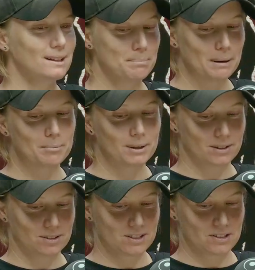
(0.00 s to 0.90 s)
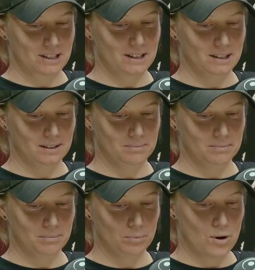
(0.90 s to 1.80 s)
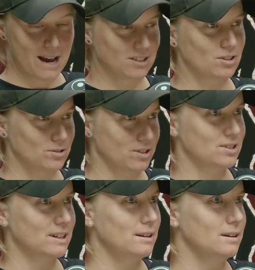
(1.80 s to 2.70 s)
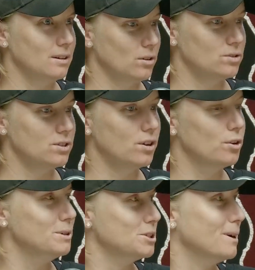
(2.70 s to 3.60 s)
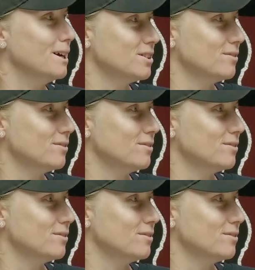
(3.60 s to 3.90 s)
glad that the public got to see, well, has got to see and got to know Mitch